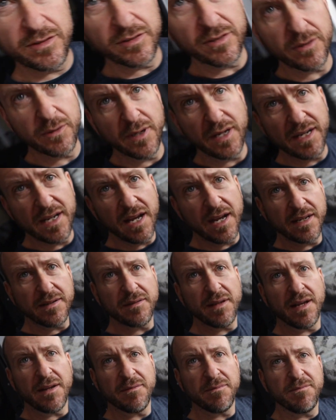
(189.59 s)
So
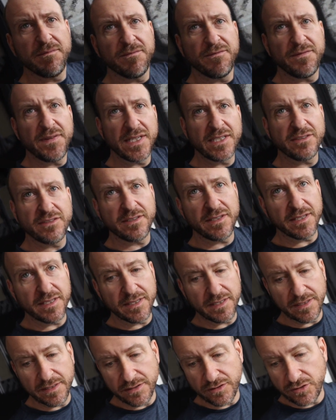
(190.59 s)
I fixed
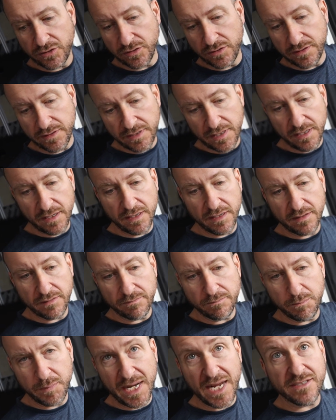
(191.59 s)

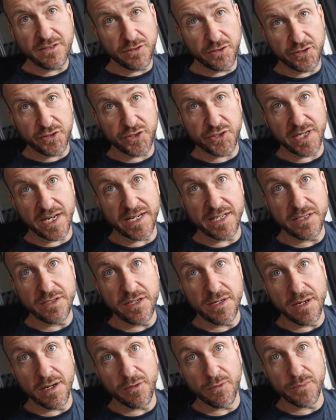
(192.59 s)
the passenger side
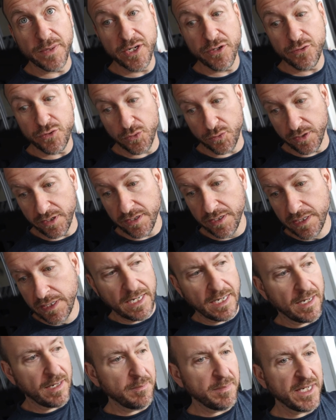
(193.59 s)
rear door
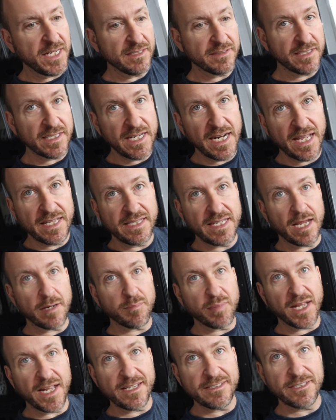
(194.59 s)
because it had
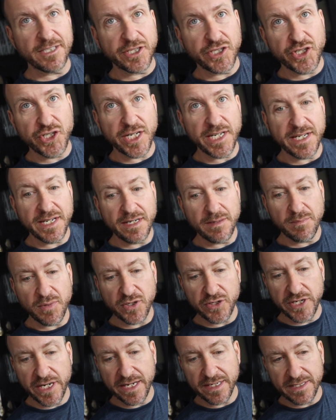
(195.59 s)
that plastic sheeting
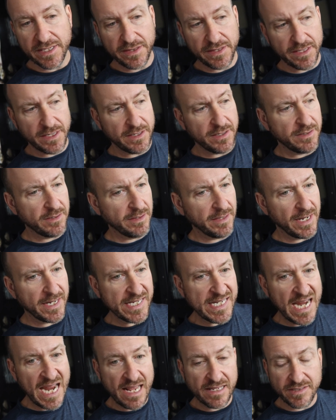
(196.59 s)
protectant there,
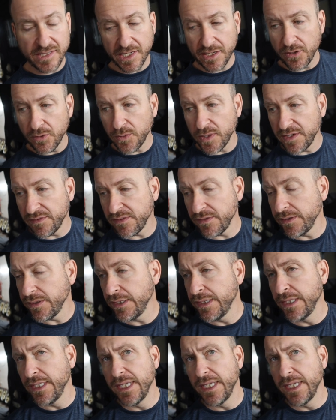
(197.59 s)
that gasket or whatever.